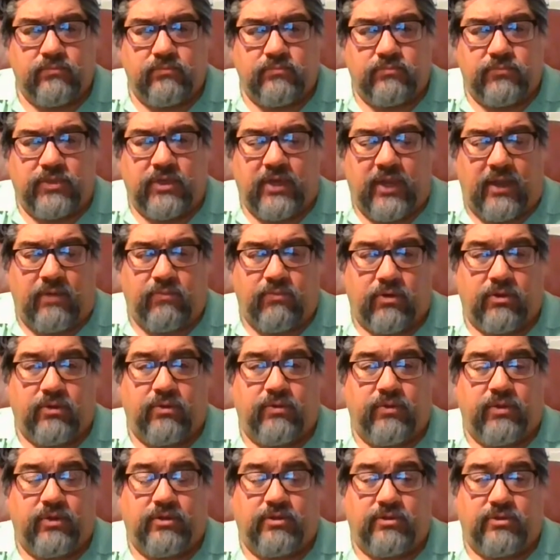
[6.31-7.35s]
Tonight we're
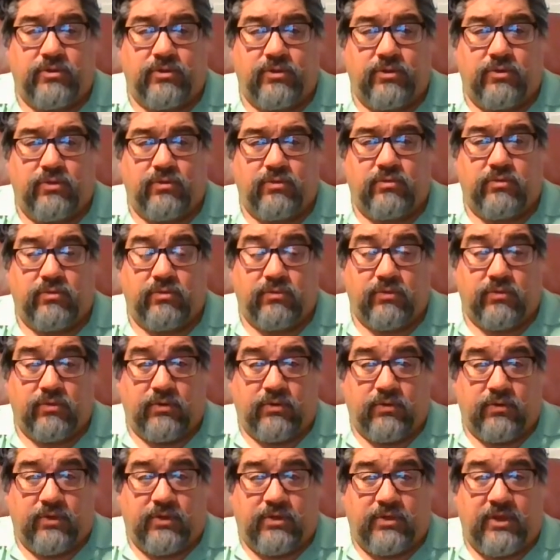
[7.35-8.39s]
going to
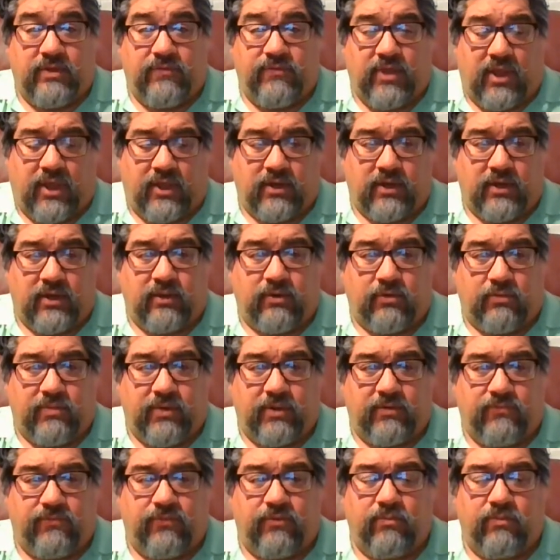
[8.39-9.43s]
deviate a little bit
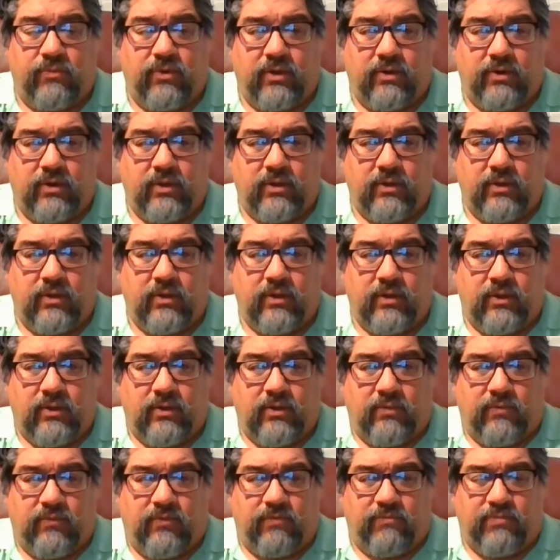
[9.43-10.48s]
from what
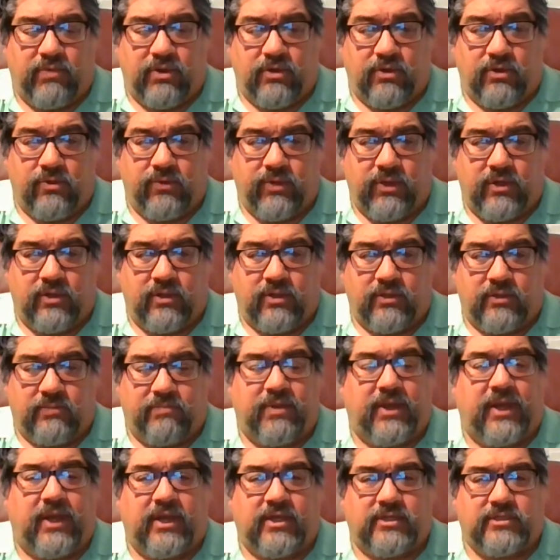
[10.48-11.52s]
we've been doing in the
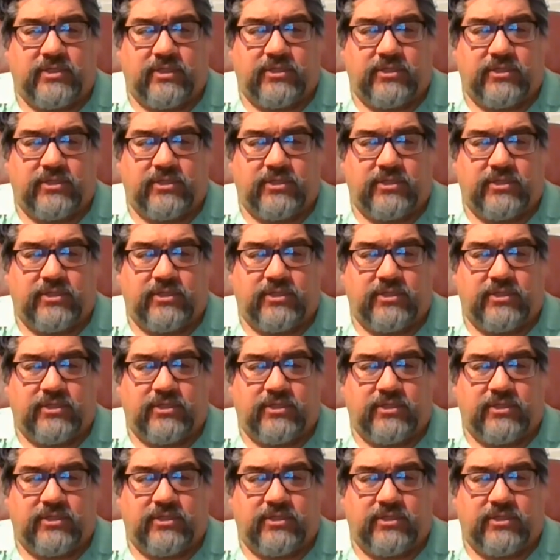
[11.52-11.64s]
past.